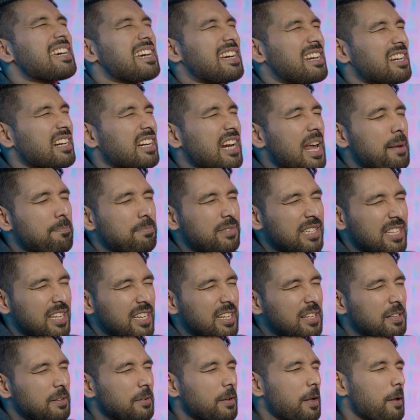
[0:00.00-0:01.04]
crept
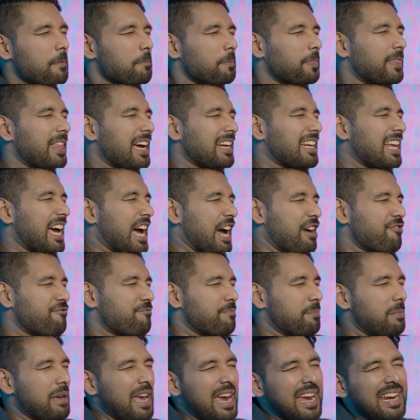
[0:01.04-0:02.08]
in, that
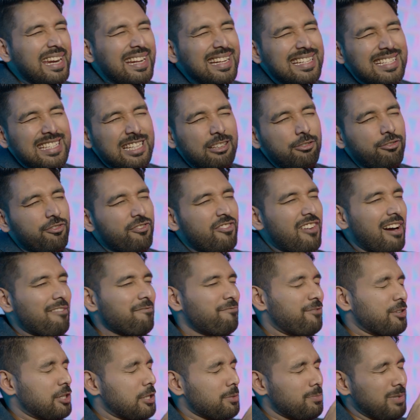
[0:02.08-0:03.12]
have made itself
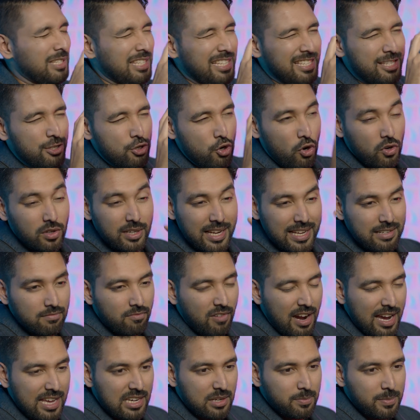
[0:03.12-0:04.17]
comfortable in your
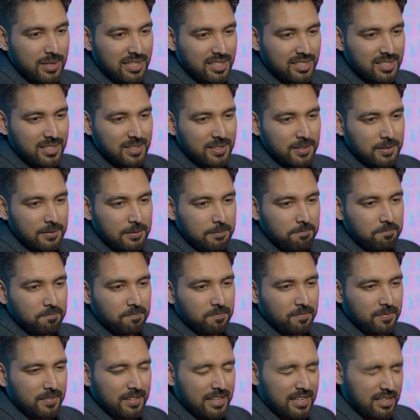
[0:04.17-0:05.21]
environment.
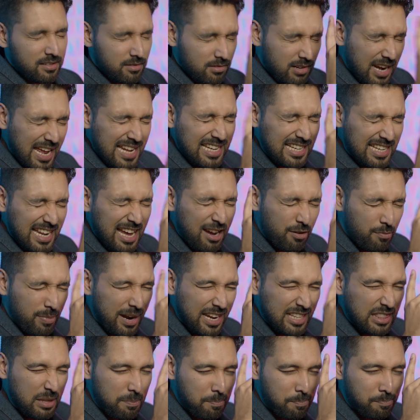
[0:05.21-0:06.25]
Right now,
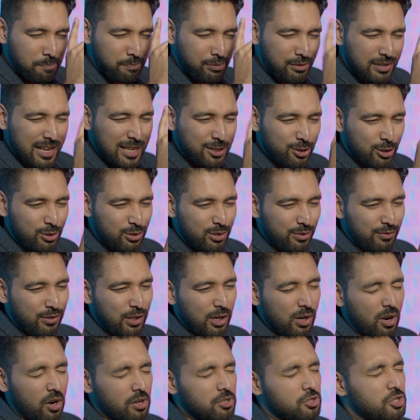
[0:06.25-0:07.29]
by the presence of
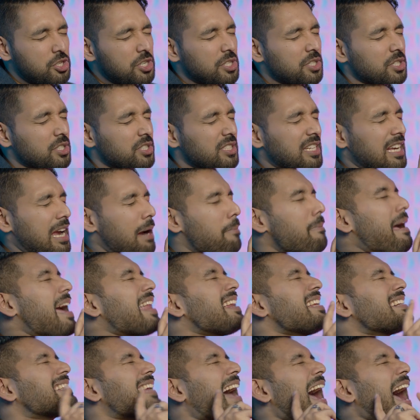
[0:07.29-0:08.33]
the Lord Jesus,
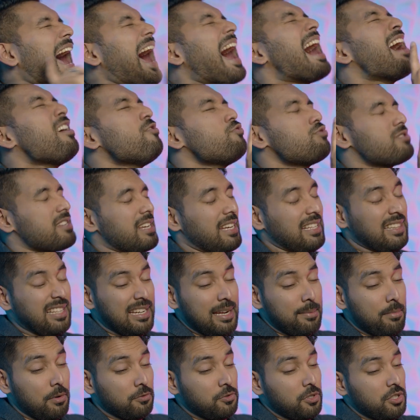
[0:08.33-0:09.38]
command it out in
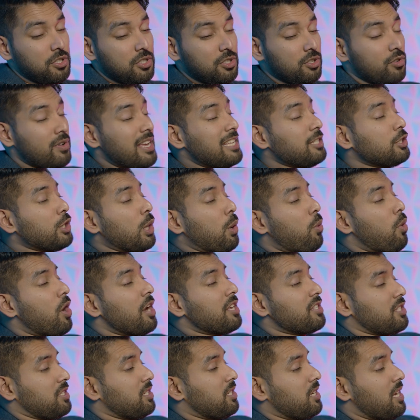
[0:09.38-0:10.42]
the name of Jesus. Raise your
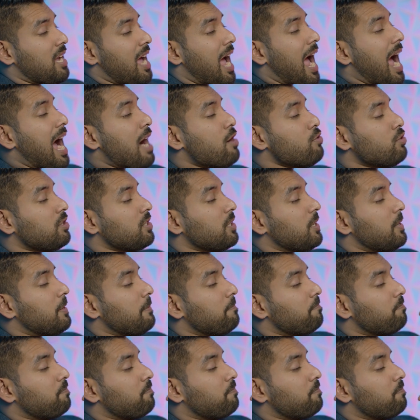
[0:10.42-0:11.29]
voice out,